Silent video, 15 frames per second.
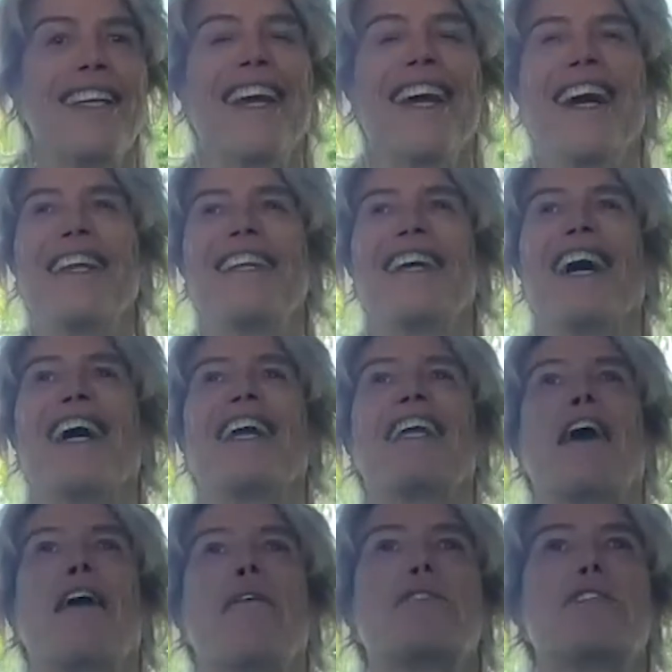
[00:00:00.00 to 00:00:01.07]
And he
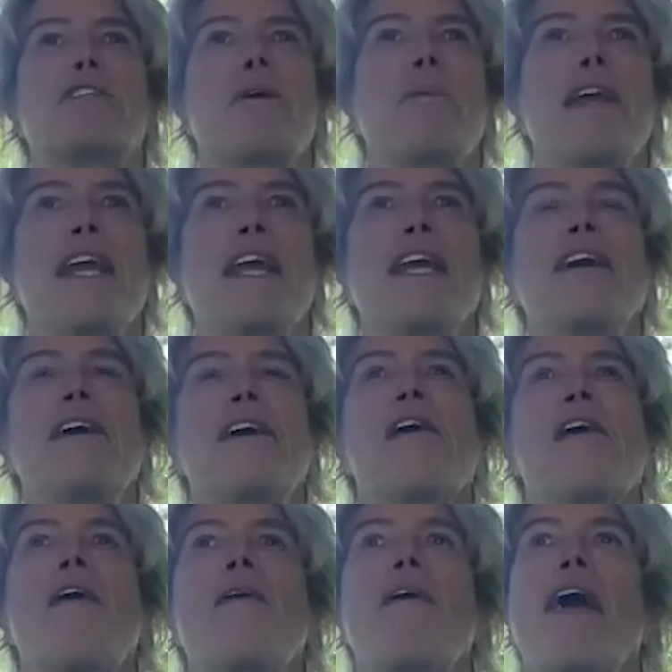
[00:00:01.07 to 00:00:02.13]
comes to me.
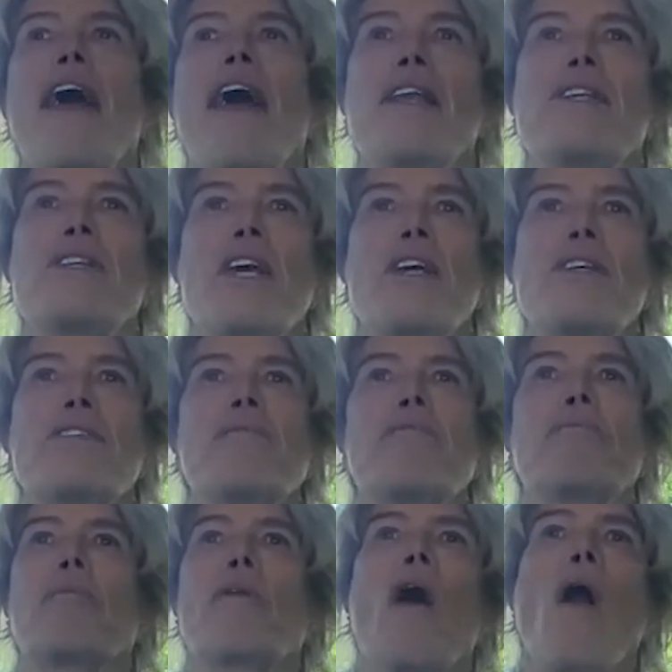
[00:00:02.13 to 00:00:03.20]
And he says,
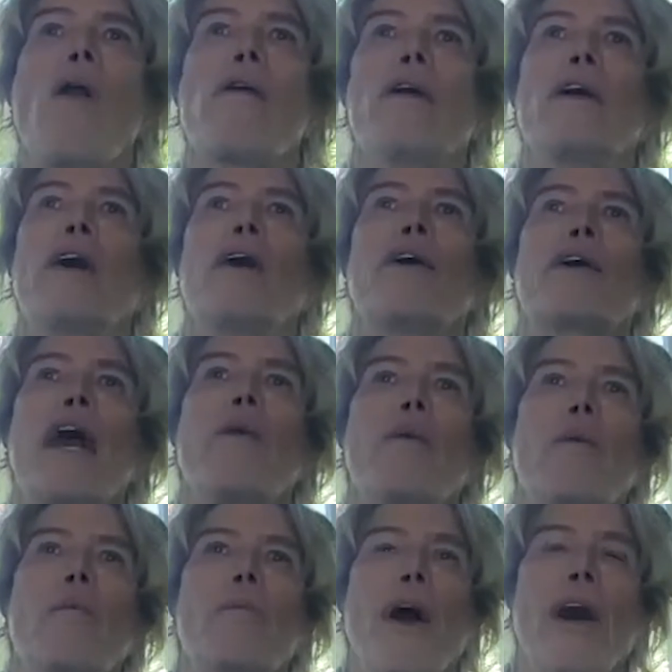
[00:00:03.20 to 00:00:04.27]
okay,
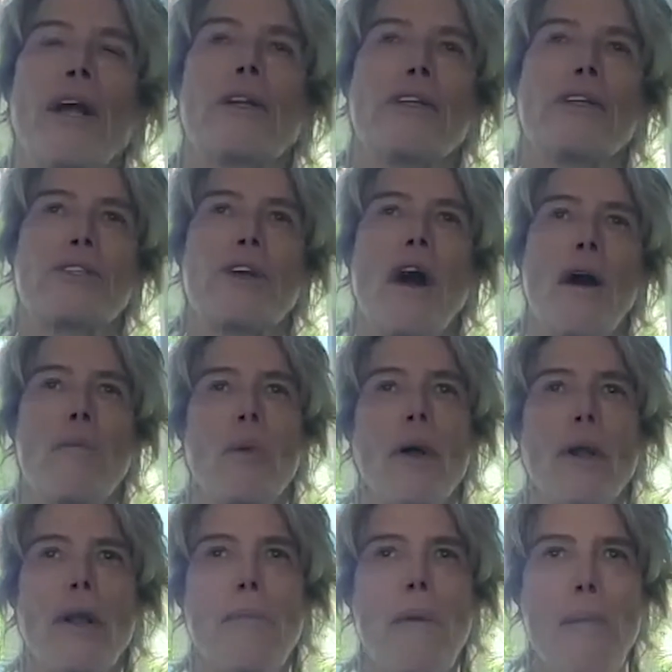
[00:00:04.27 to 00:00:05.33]
well, Brian, good job.
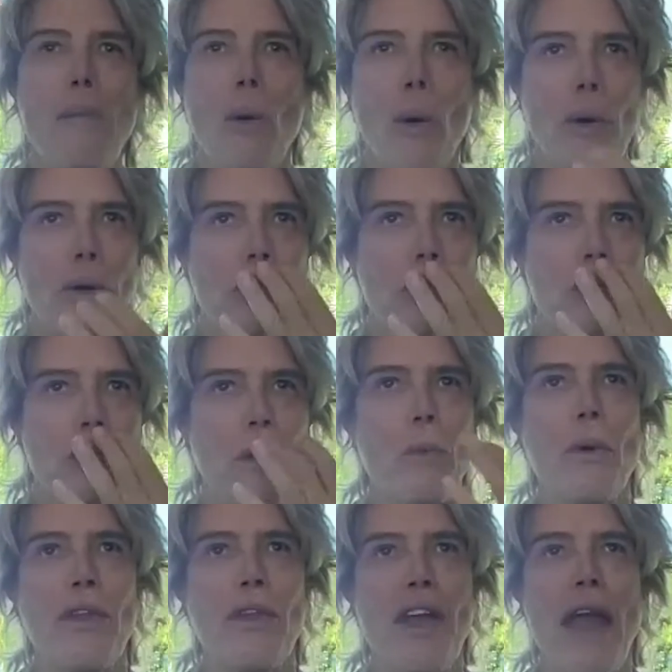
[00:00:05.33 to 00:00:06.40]
Welcome aboard.
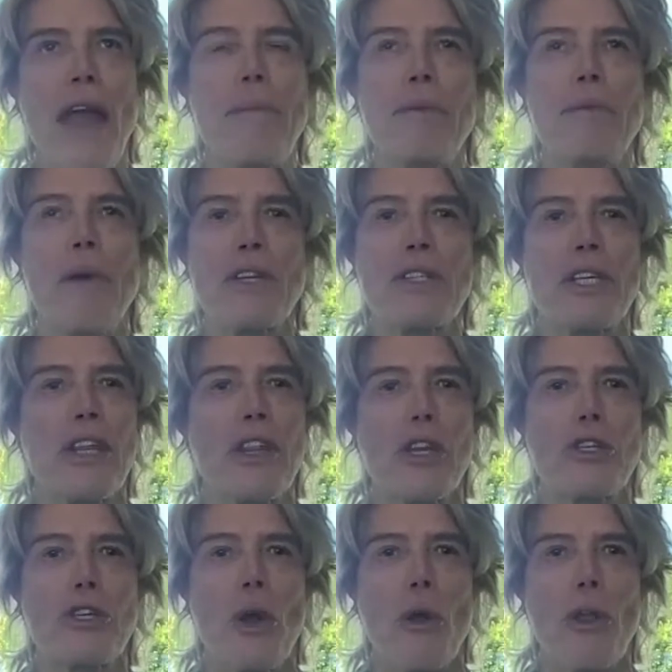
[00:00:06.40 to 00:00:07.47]
Stick with Abe and Rusty. They'll
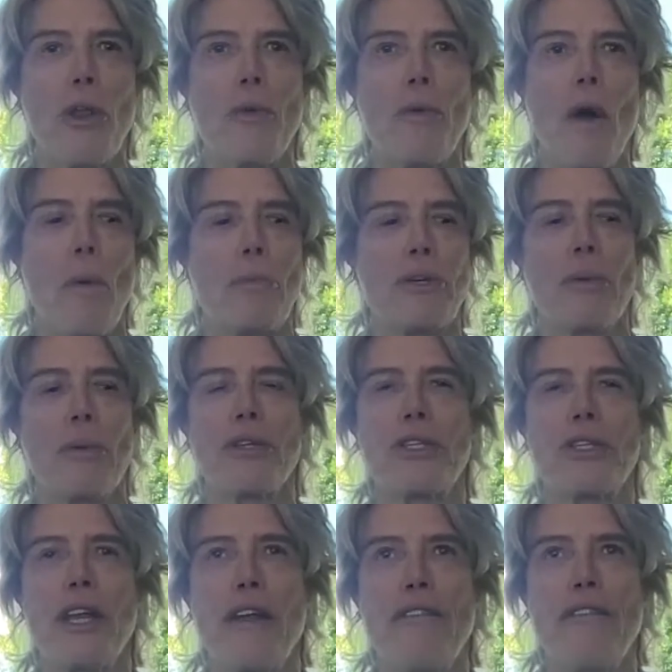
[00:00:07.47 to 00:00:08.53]
show you the ropes. And we'll
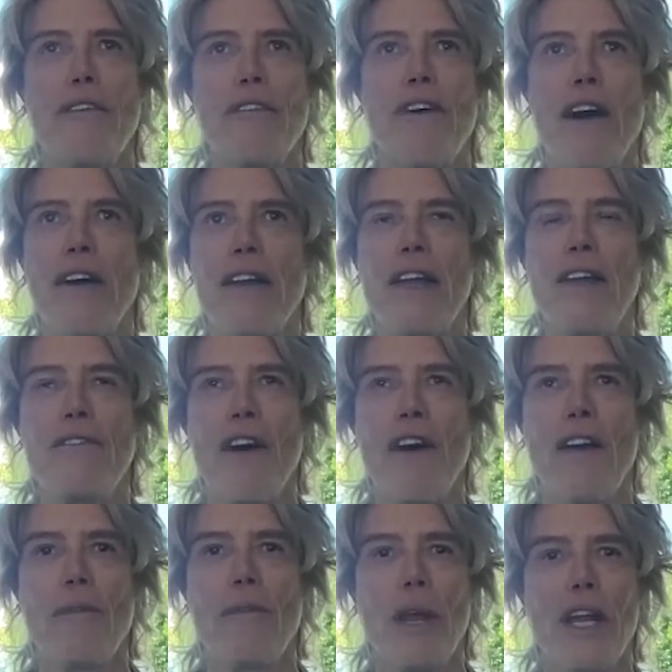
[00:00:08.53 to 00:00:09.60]
see you in
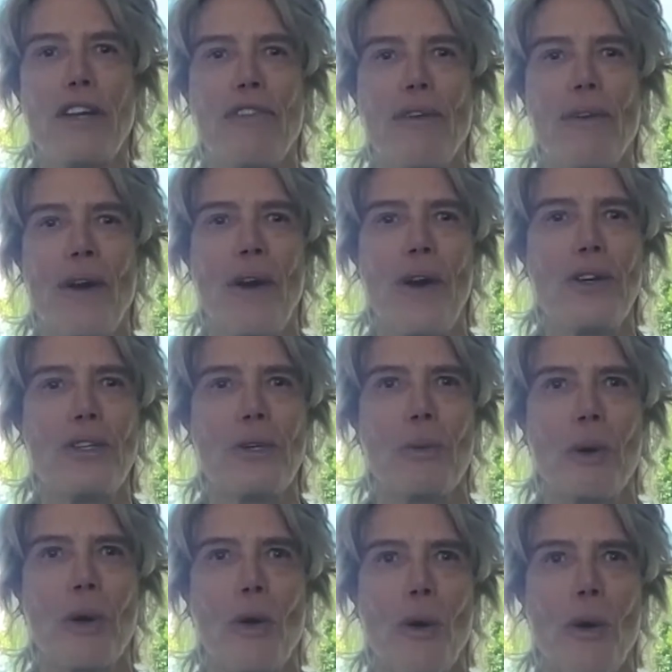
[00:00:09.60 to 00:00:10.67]
5 weeks for rehearsal.
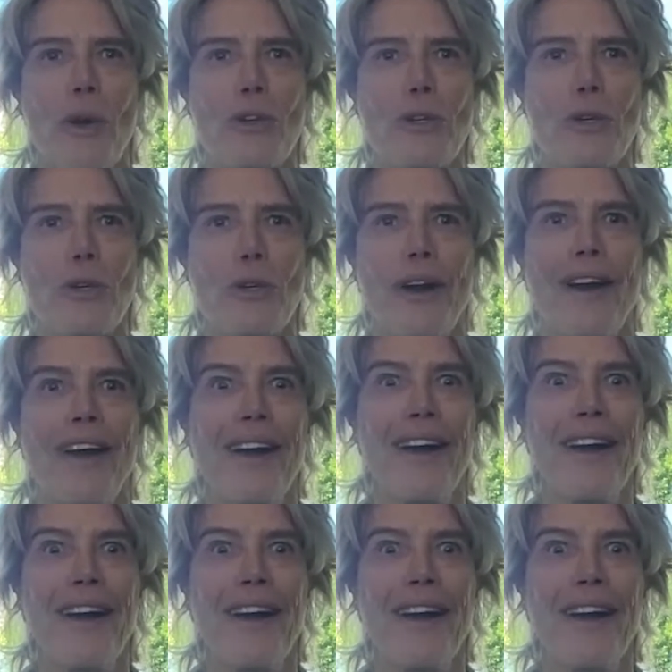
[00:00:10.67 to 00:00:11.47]
We're going on tour.